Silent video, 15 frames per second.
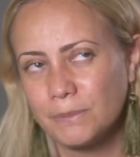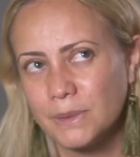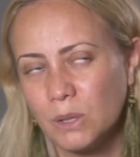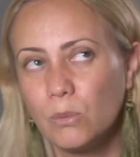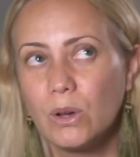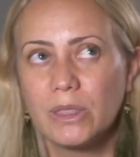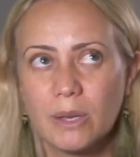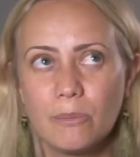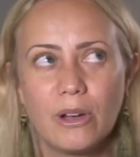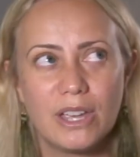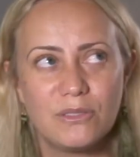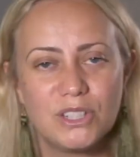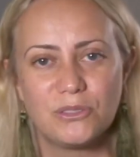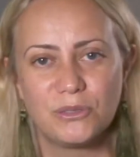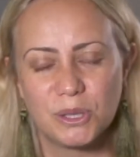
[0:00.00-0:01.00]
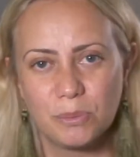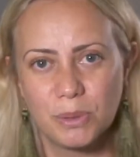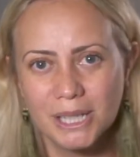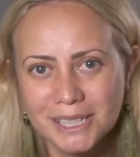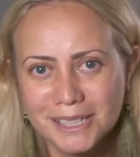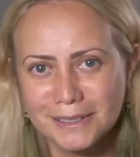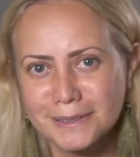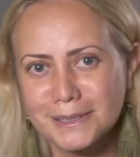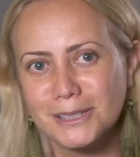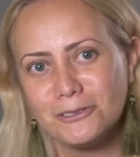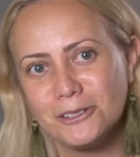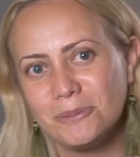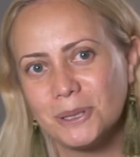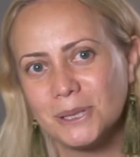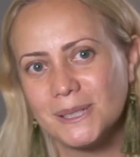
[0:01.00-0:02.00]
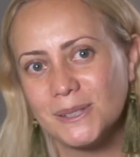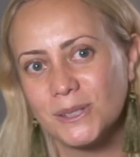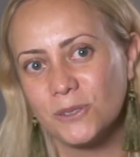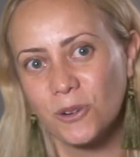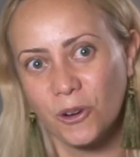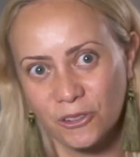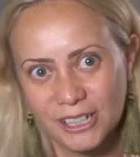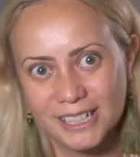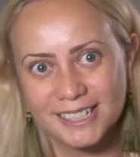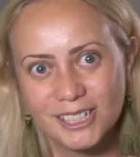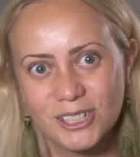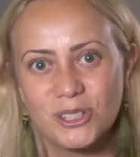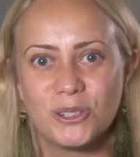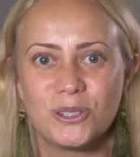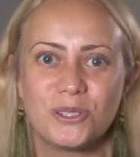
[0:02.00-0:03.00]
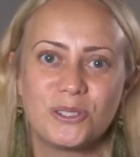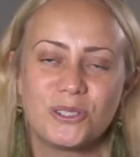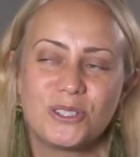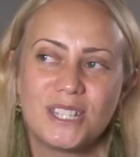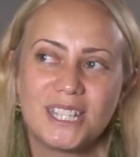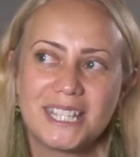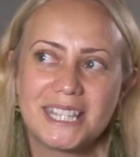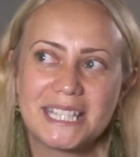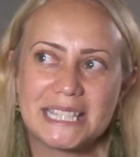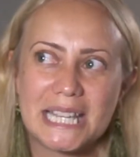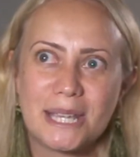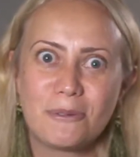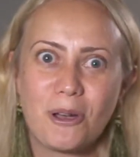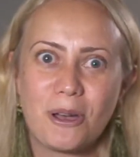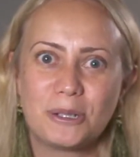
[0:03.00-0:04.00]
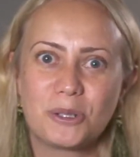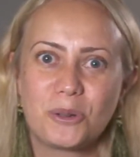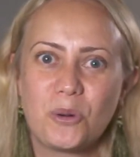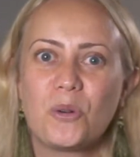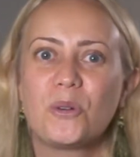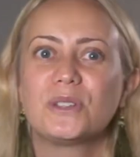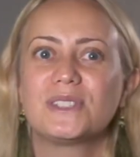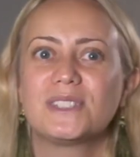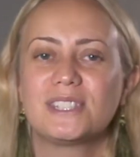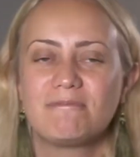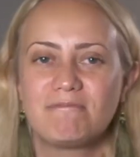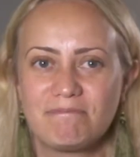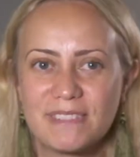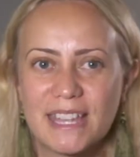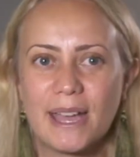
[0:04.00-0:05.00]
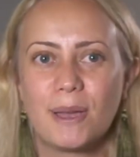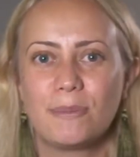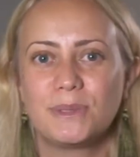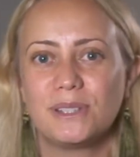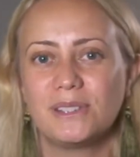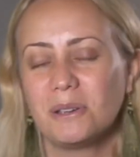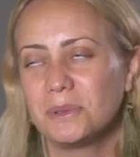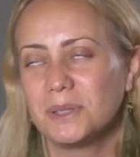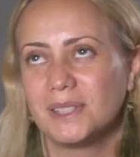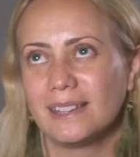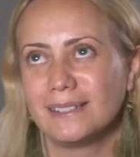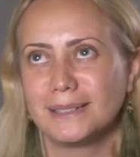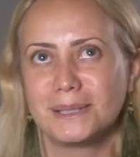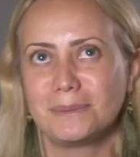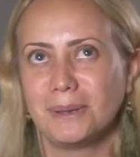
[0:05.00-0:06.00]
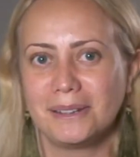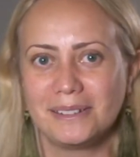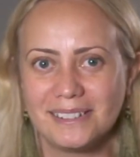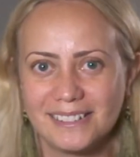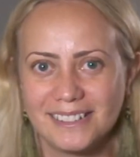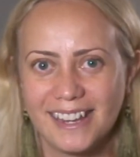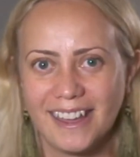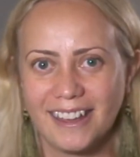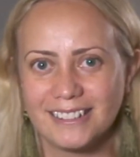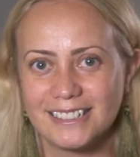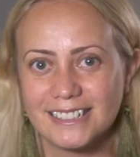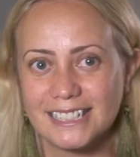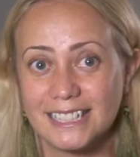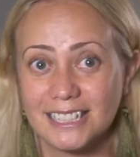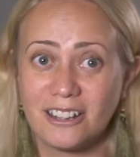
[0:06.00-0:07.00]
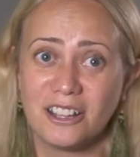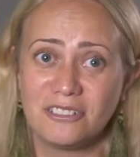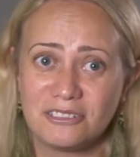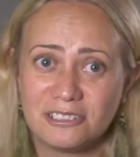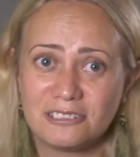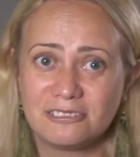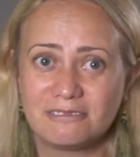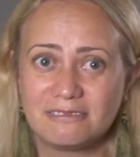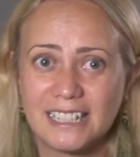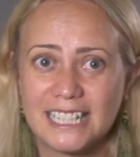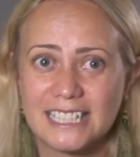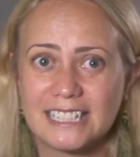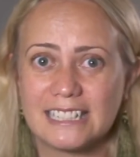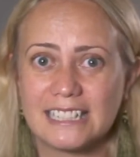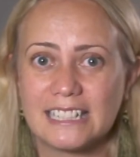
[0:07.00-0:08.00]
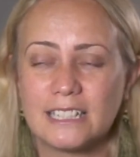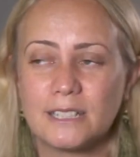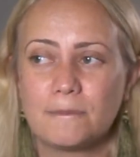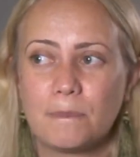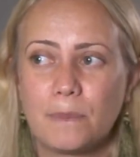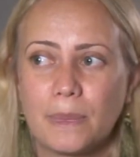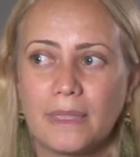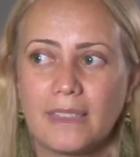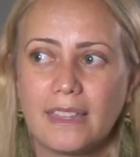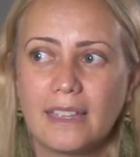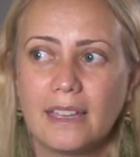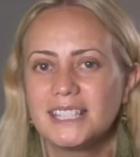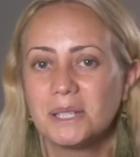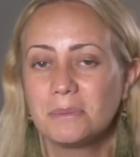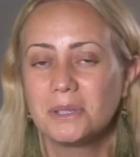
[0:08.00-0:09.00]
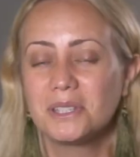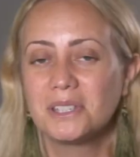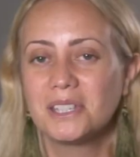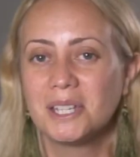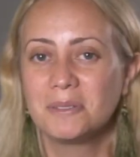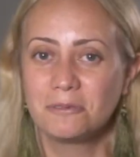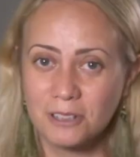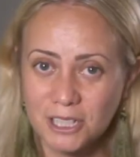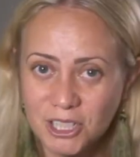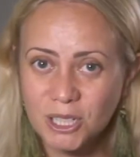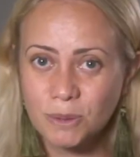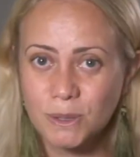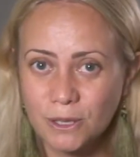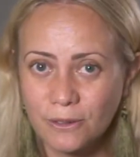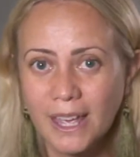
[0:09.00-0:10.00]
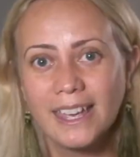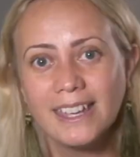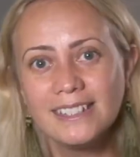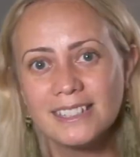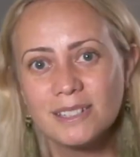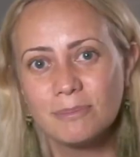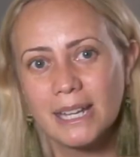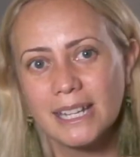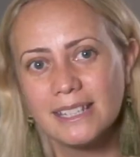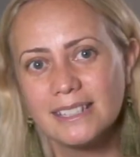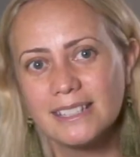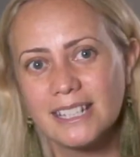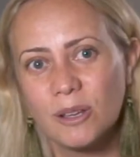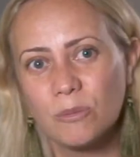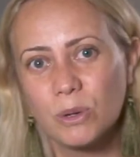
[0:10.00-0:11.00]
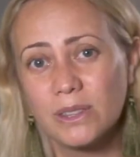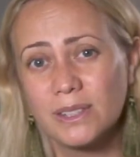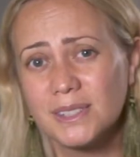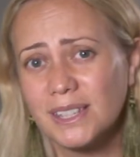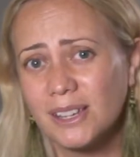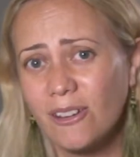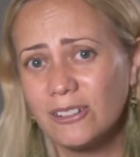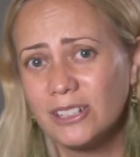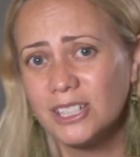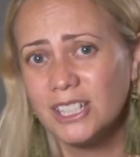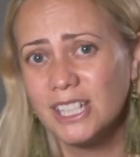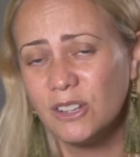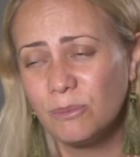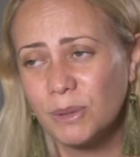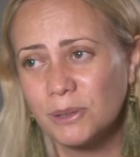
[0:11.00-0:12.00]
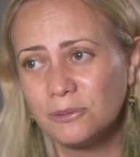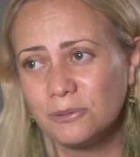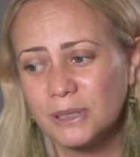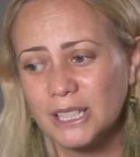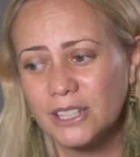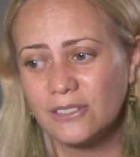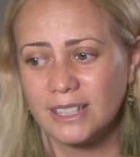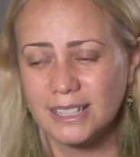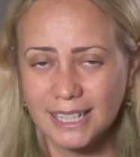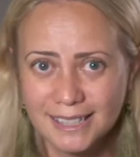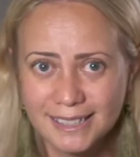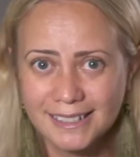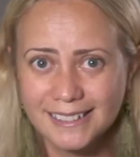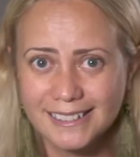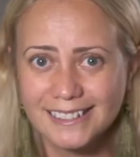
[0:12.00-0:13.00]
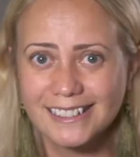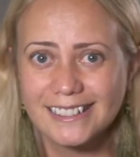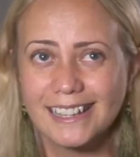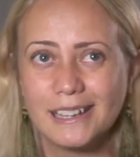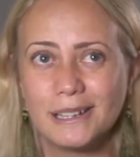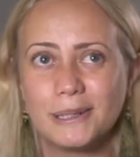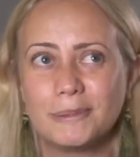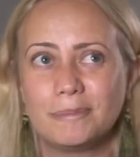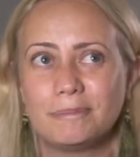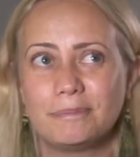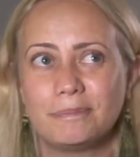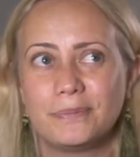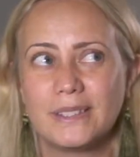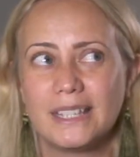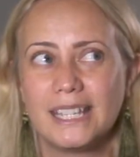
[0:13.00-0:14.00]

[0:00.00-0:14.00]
while they might have different opinions, everybody's sort of oriented to the same kind of cause. So that was unexpected and delightful, actually. Some of the friendships I've had and made within psychology have been really fantastic, and